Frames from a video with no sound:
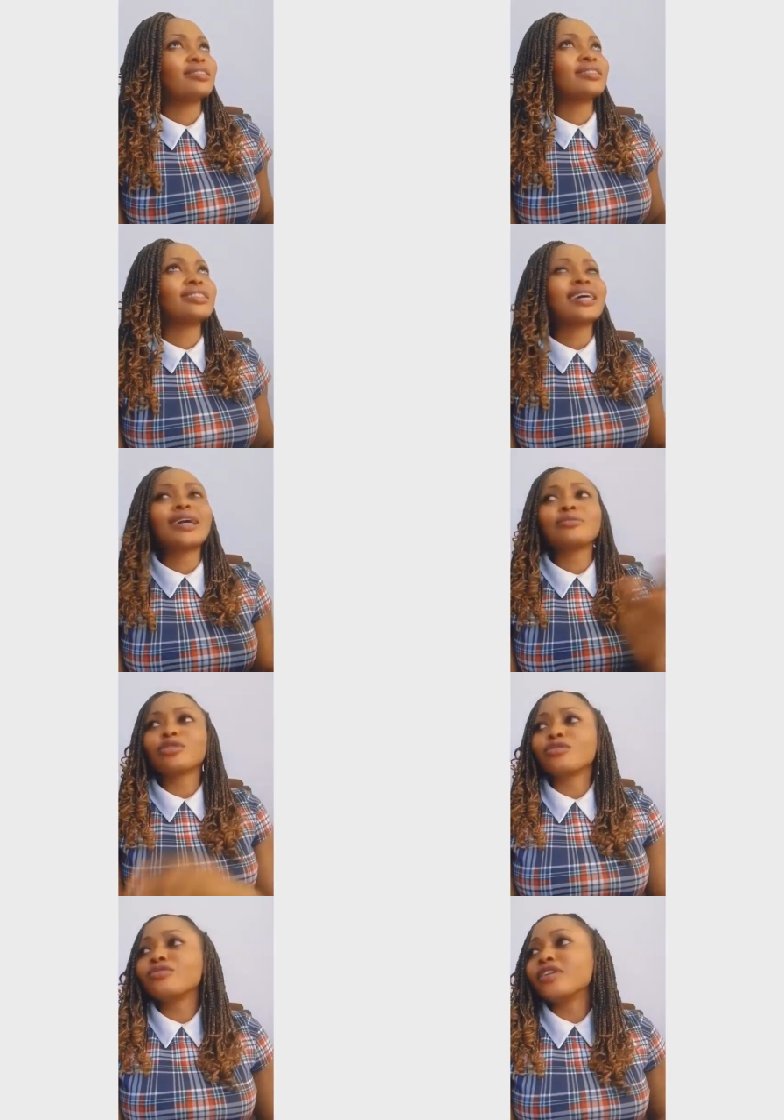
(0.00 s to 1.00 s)
the times
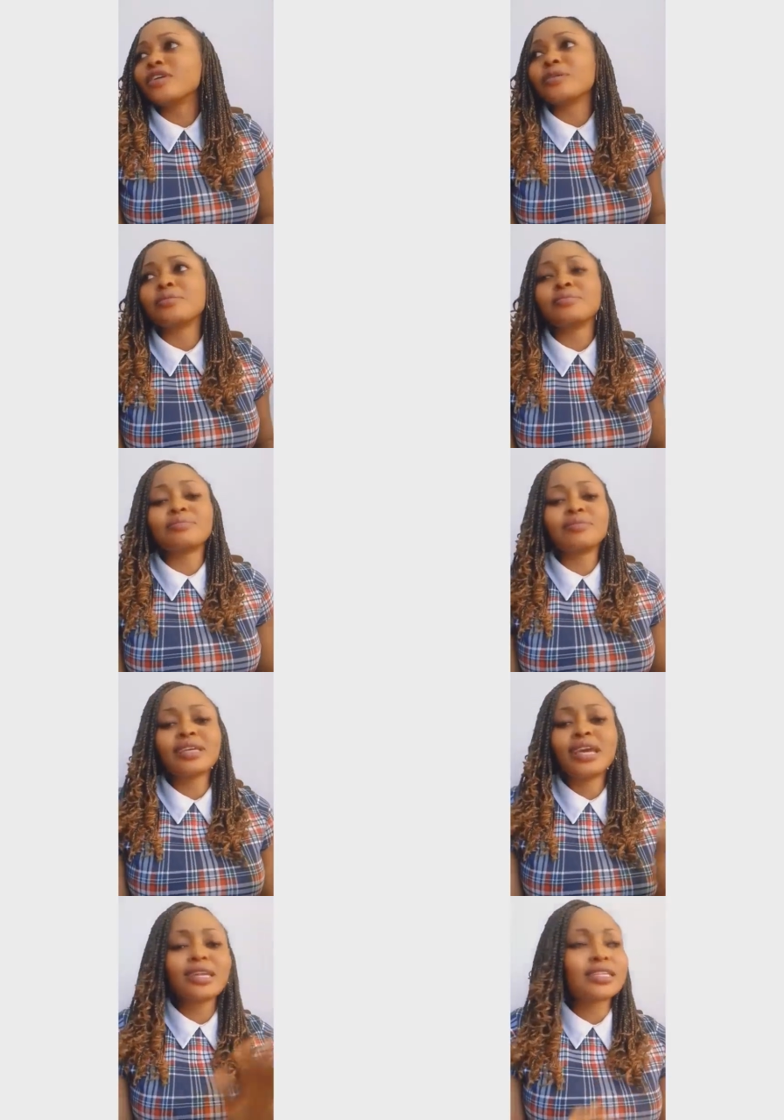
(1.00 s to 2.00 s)
of
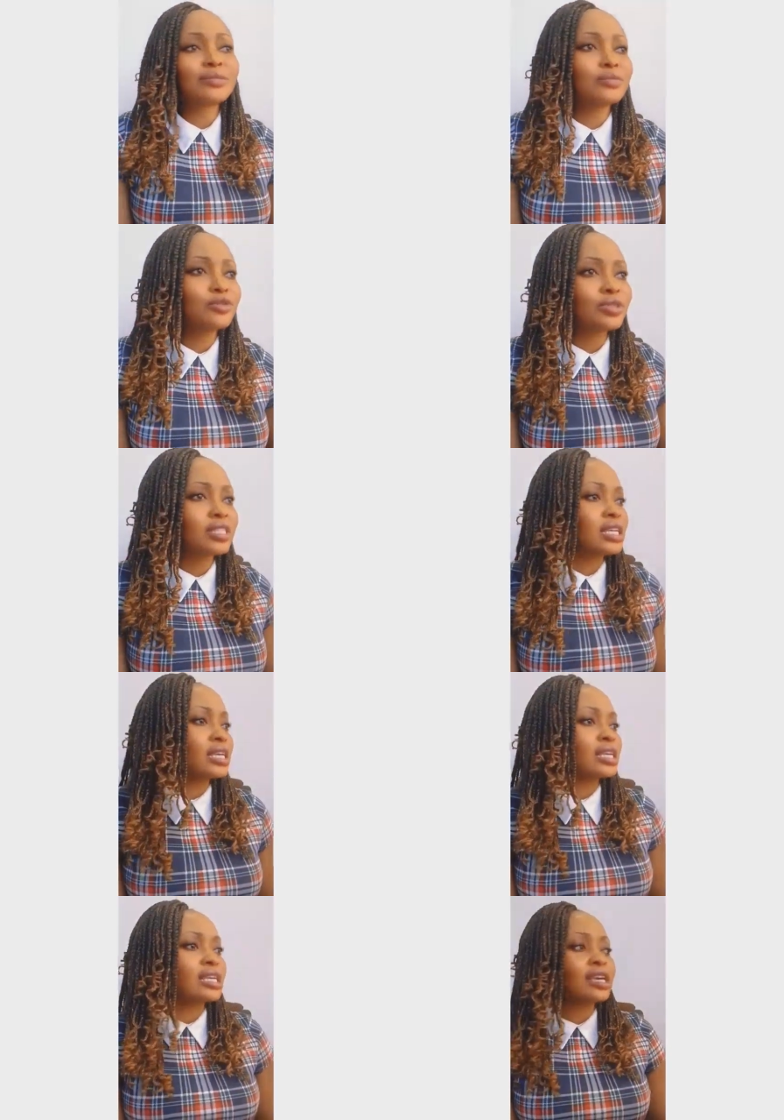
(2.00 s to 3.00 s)
Kenny's
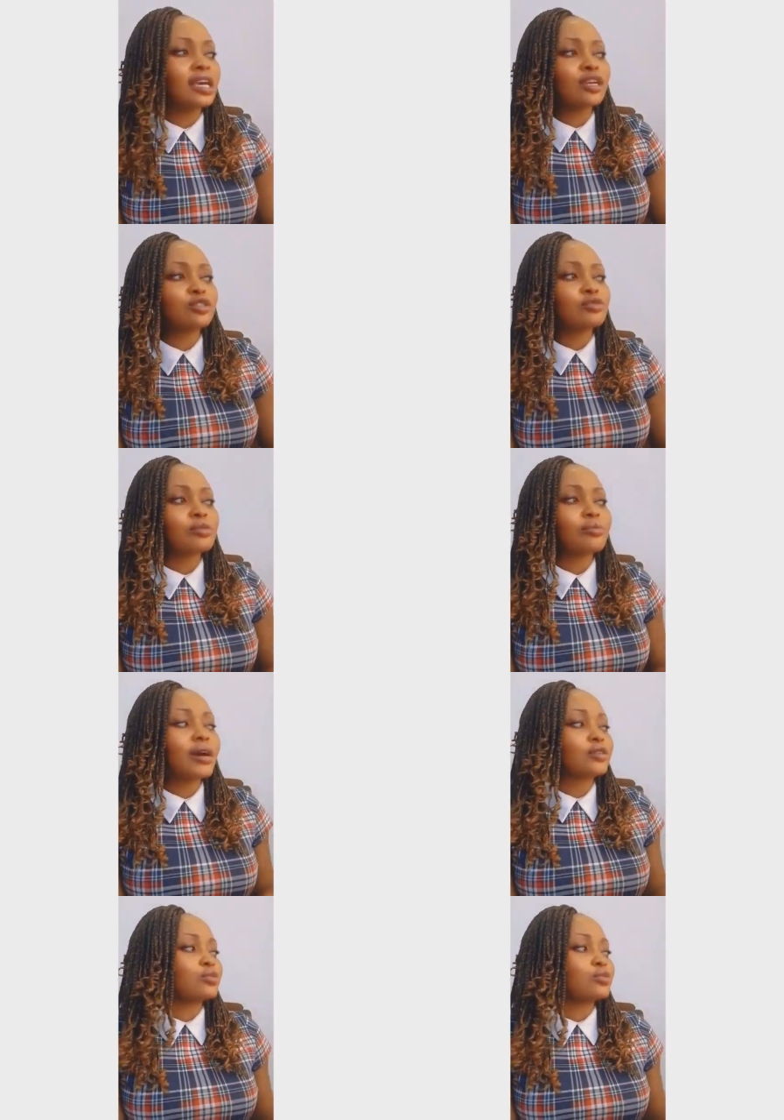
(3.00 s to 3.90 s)
music. Took me back